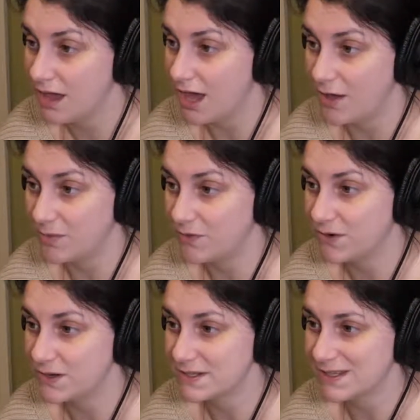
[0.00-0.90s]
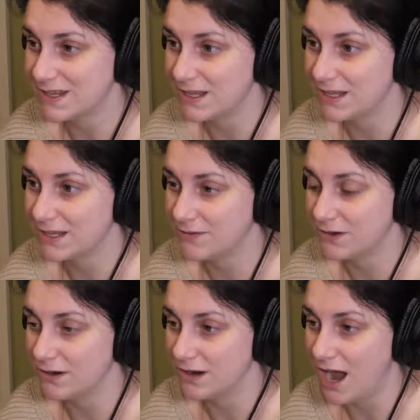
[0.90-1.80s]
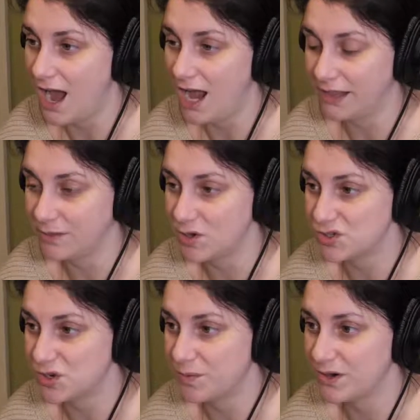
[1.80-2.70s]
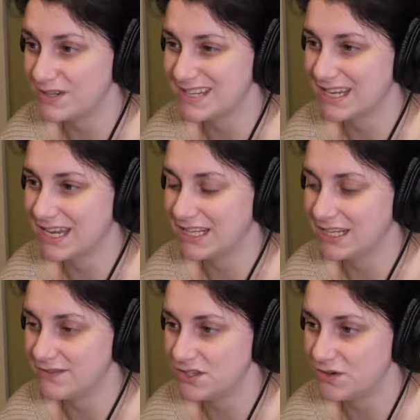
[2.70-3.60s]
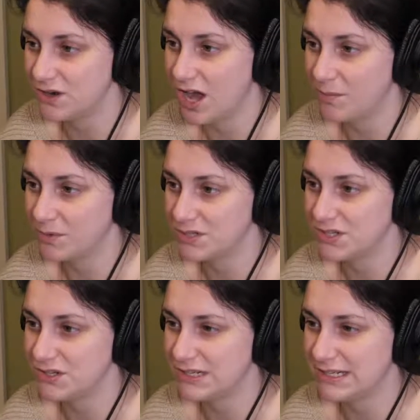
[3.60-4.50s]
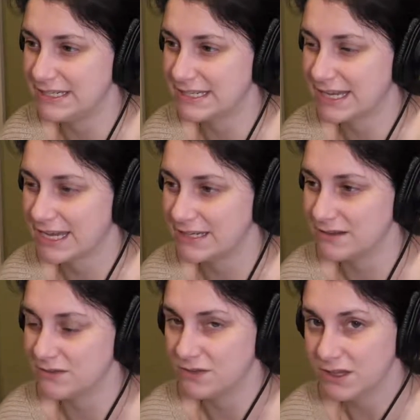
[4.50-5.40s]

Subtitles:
The first look, if you're a highly emotional person, kind of gives you an opportunity to kind of